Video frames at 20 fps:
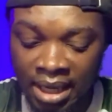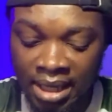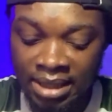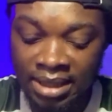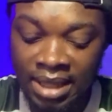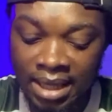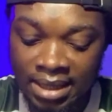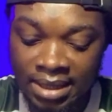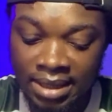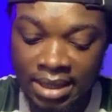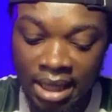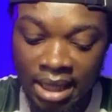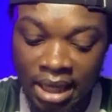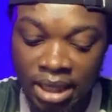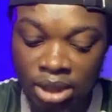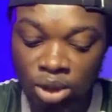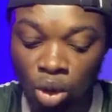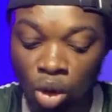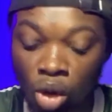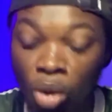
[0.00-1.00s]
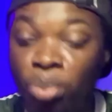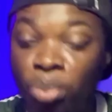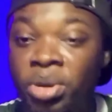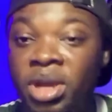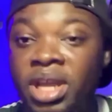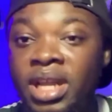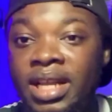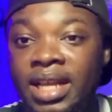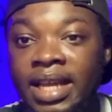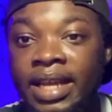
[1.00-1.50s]
Just select
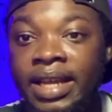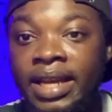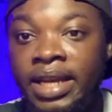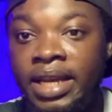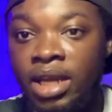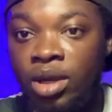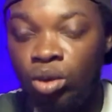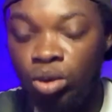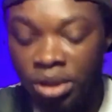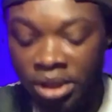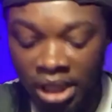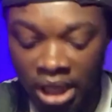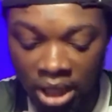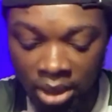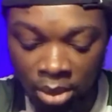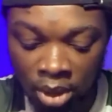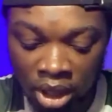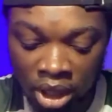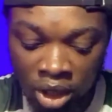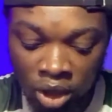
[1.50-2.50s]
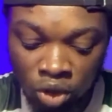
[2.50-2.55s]
open in new tab.